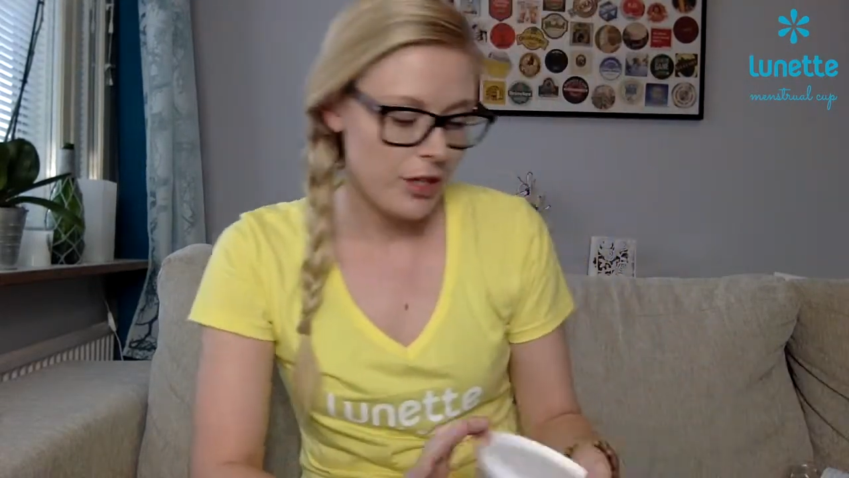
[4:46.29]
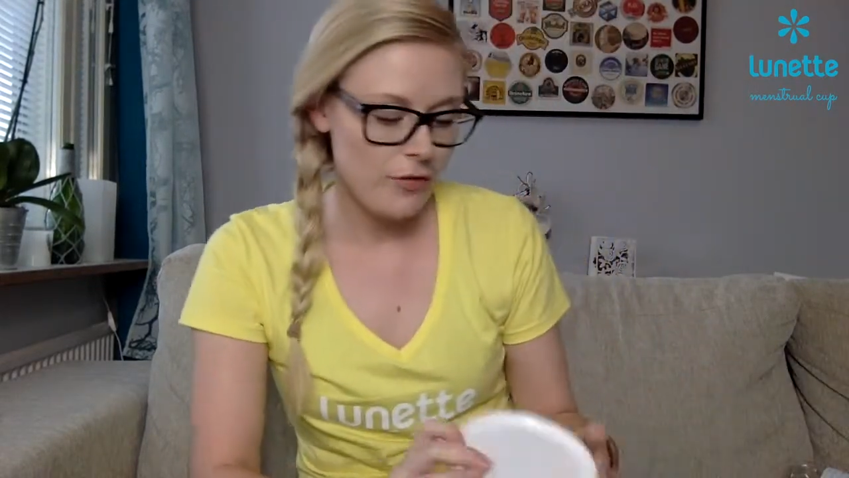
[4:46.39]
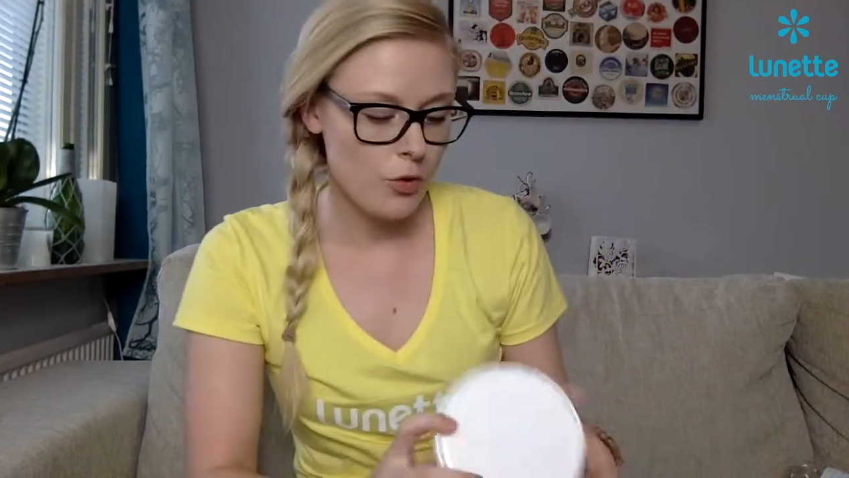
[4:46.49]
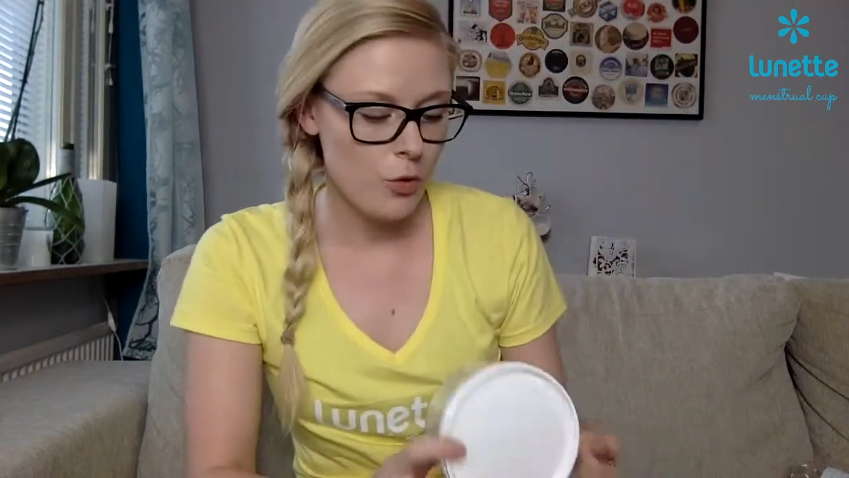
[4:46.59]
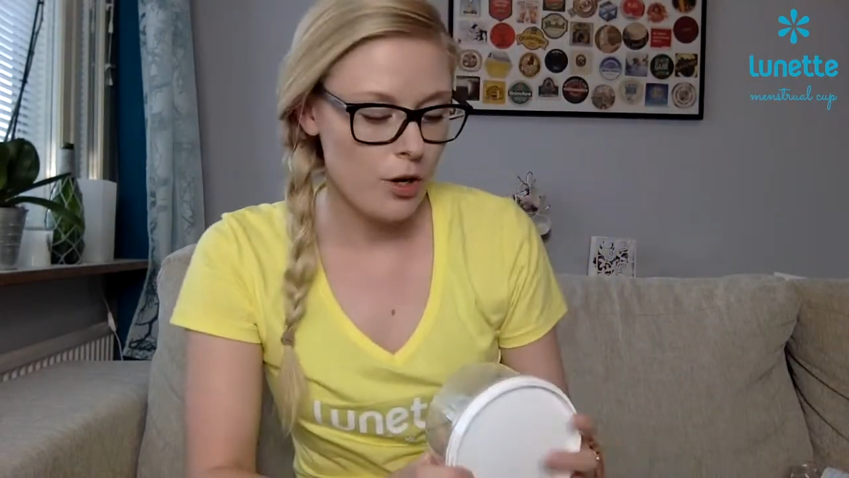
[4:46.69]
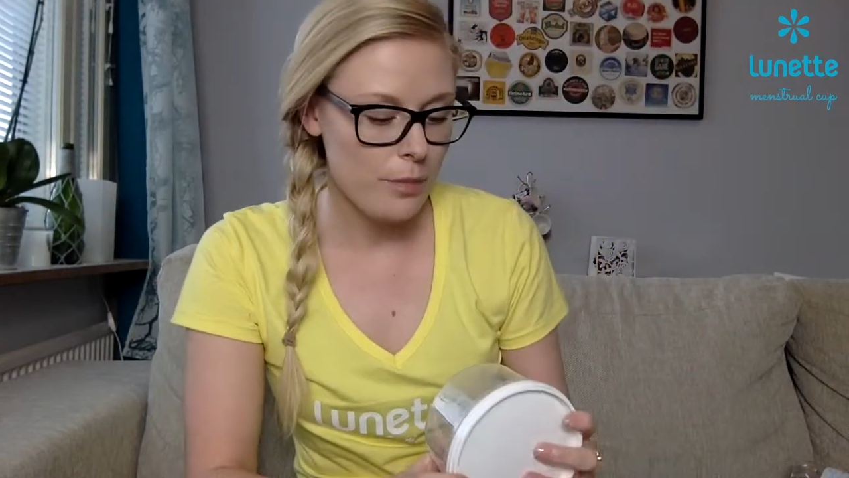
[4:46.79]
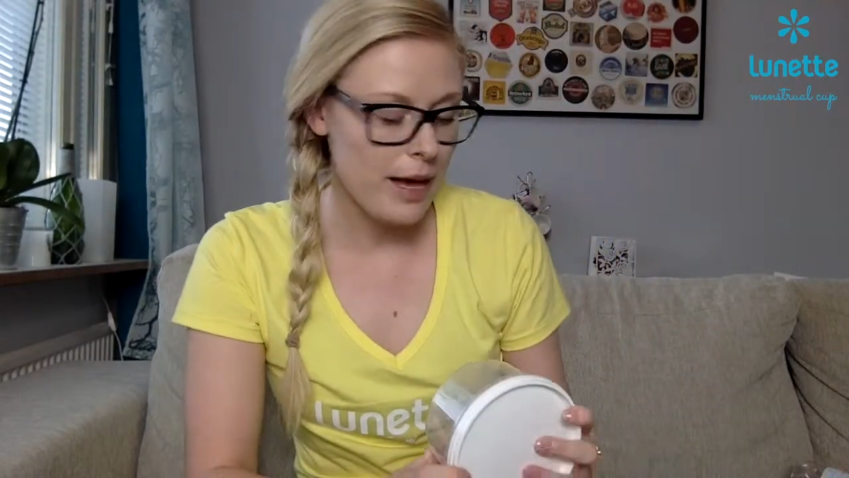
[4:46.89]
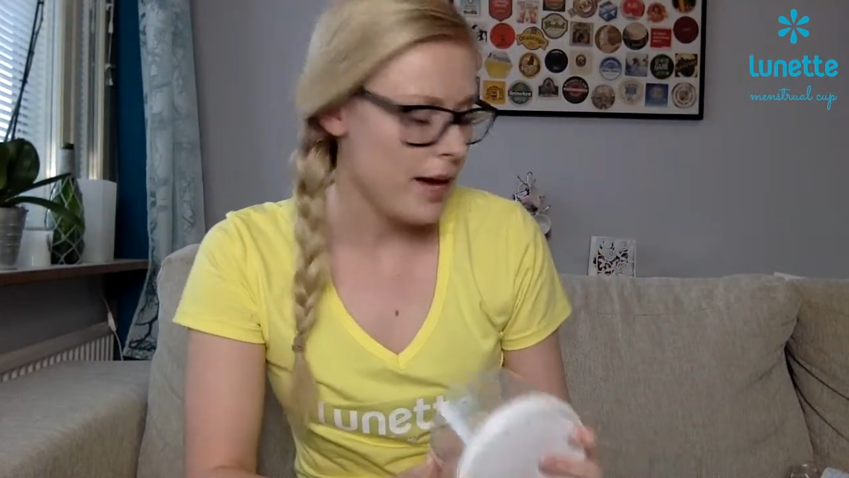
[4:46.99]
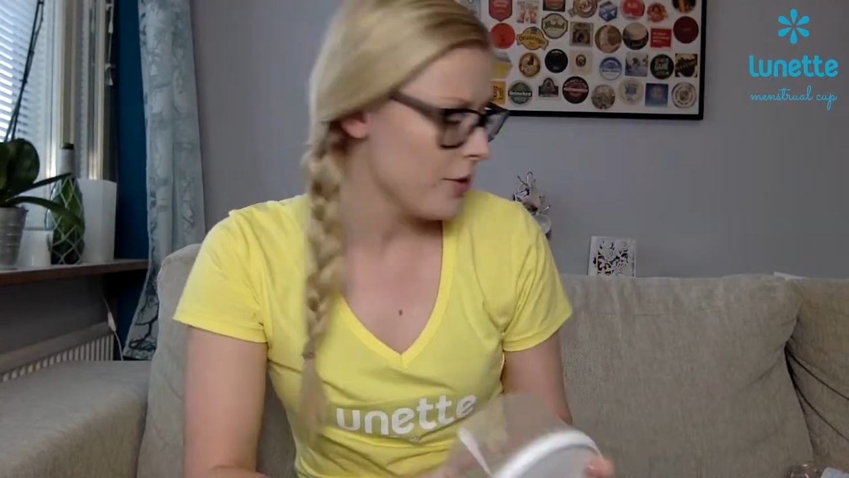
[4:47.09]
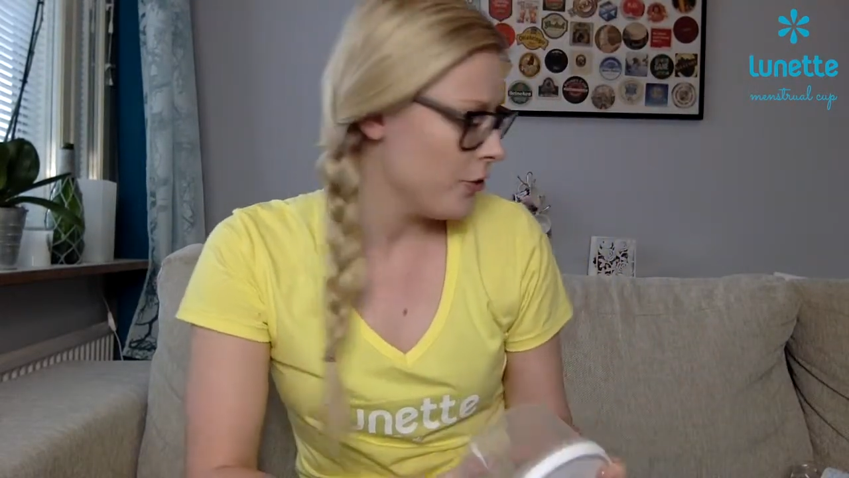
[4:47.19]
if you want to
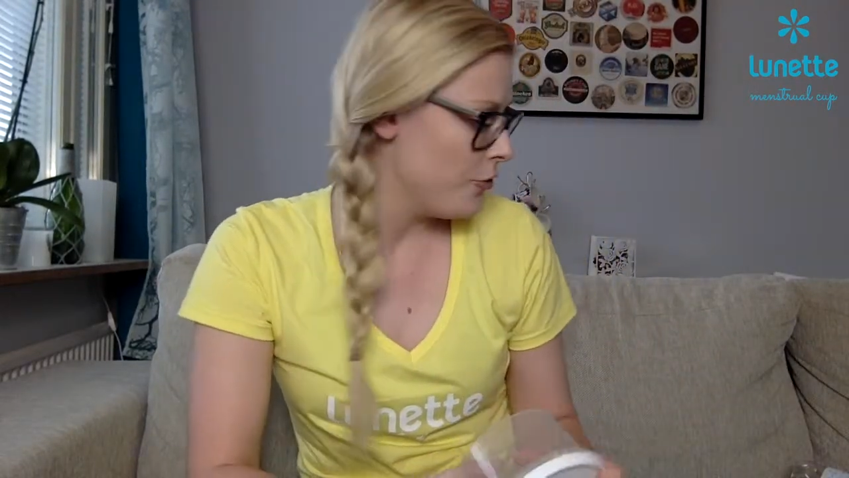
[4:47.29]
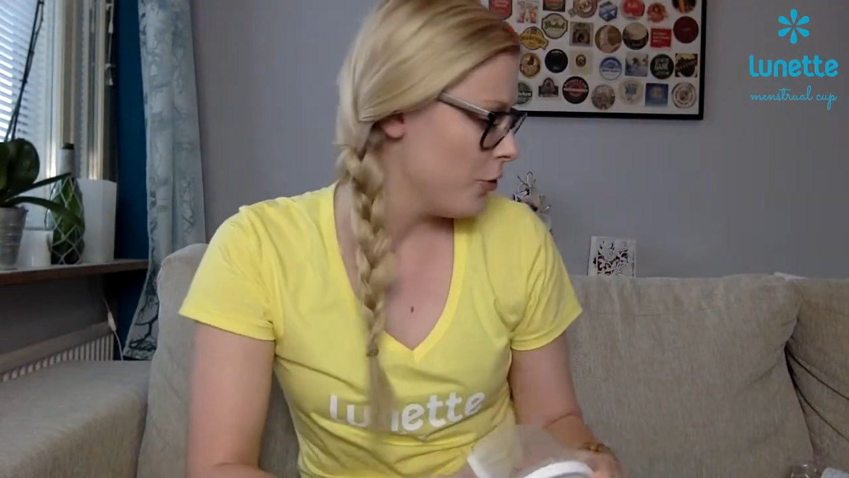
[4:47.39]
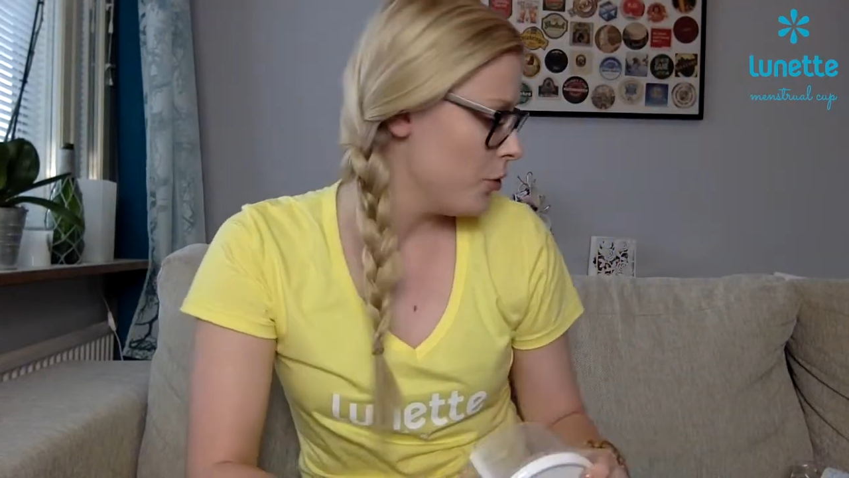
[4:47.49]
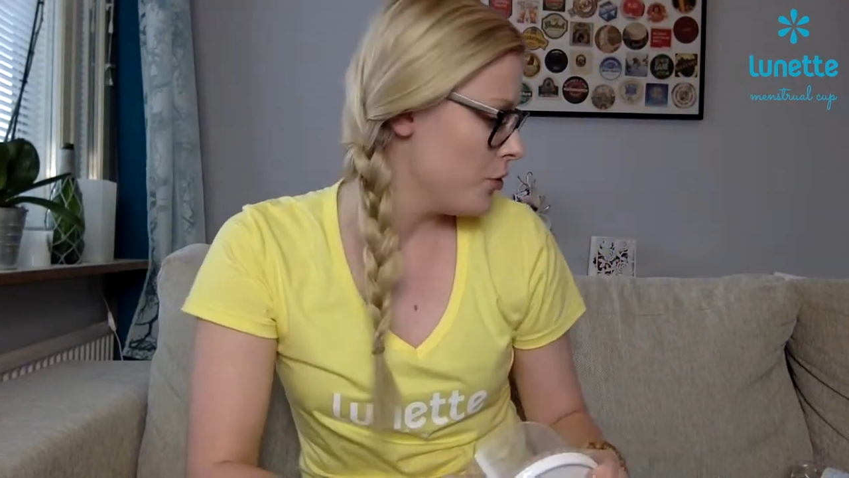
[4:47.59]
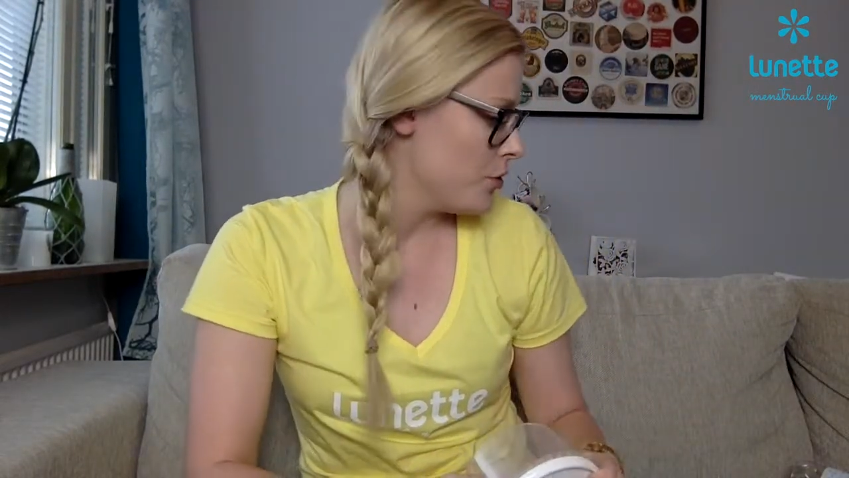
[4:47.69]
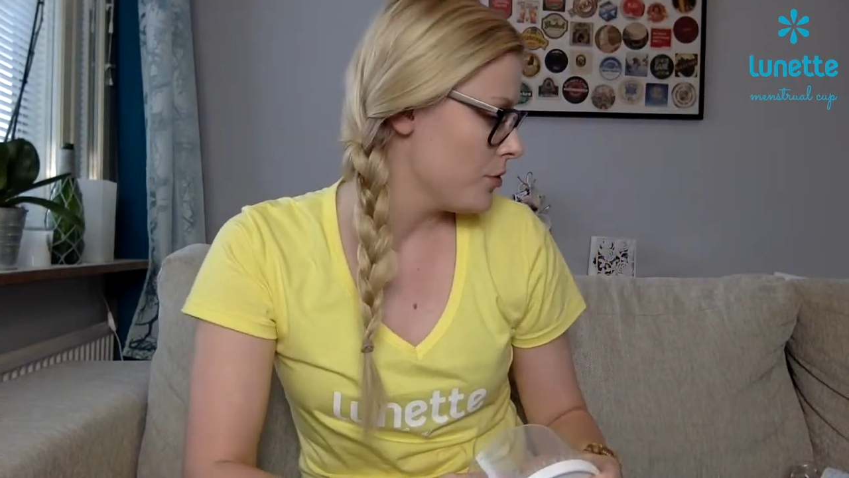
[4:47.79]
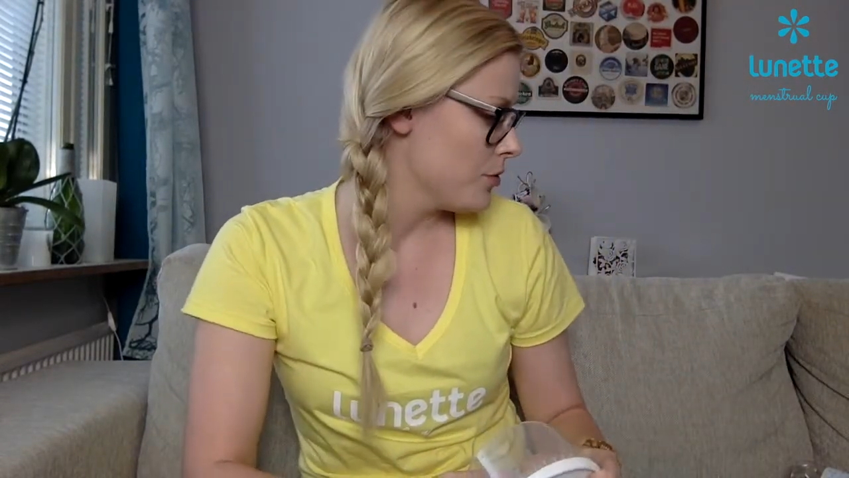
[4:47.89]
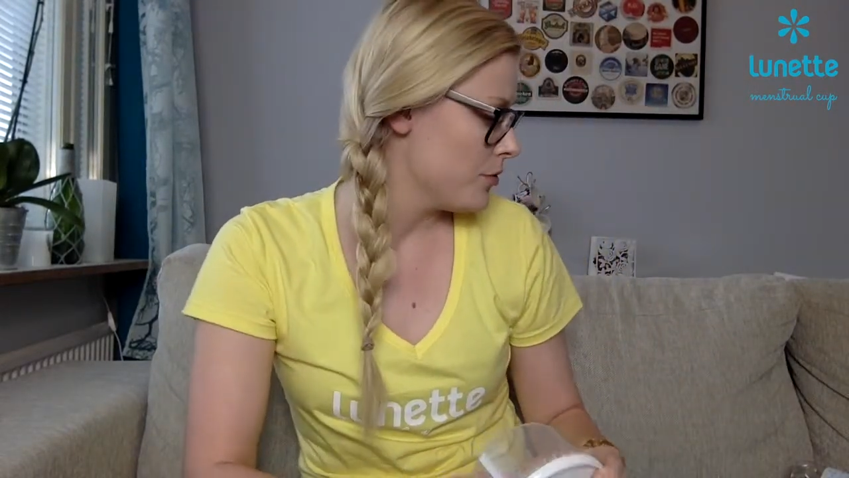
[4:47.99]
pack the food,